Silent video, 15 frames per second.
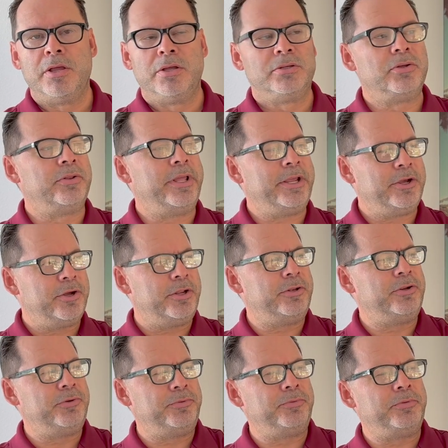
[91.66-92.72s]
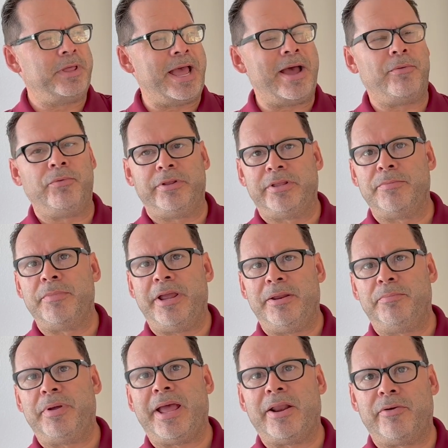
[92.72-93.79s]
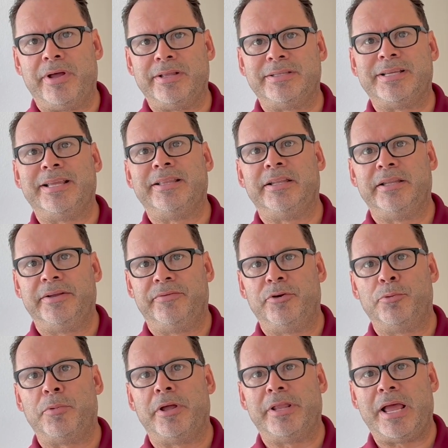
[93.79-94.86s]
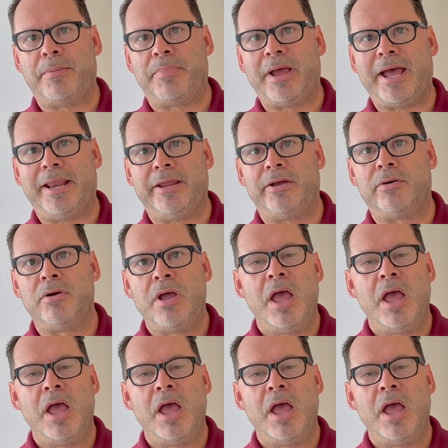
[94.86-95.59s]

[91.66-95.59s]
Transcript: So they could do that with the main panel outside the living room on that patio.